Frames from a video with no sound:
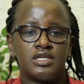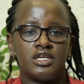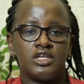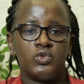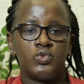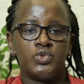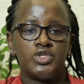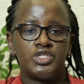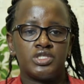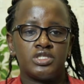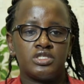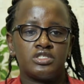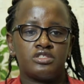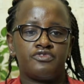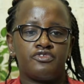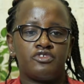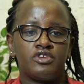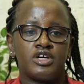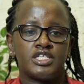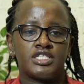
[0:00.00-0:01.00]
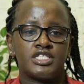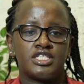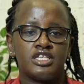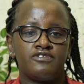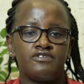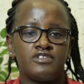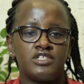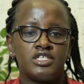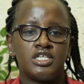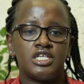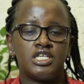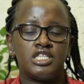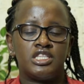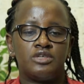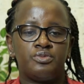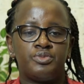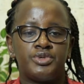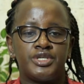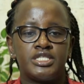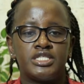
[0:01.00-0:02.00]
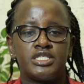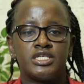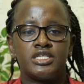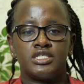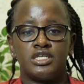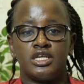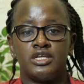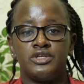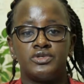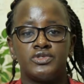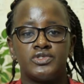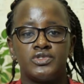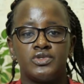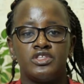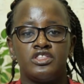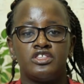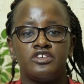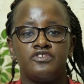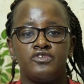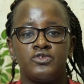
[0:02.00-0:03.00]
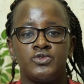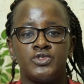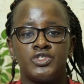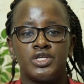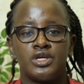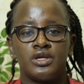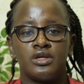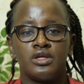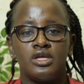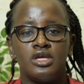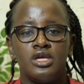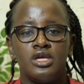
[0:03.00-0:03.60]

and wishes for her safety in the present and also in the future.